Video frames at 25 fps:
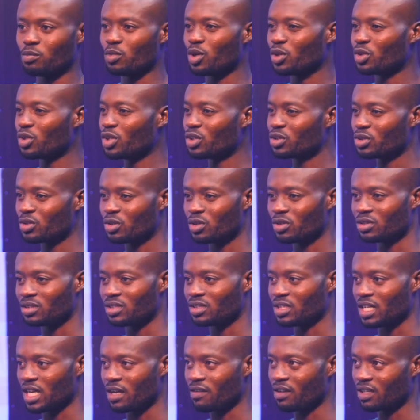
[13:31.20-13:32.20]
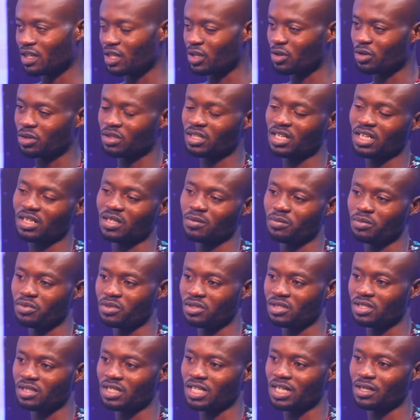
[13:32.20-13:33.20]
But not directly under the
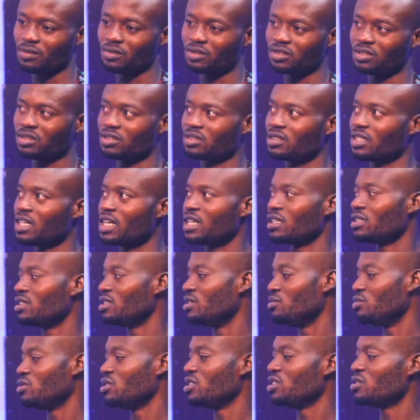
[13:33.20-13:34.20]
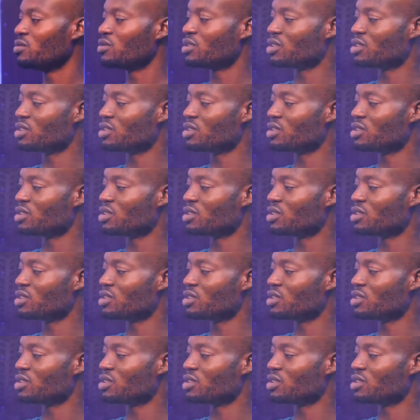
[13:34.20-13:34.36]
building. I was like, the building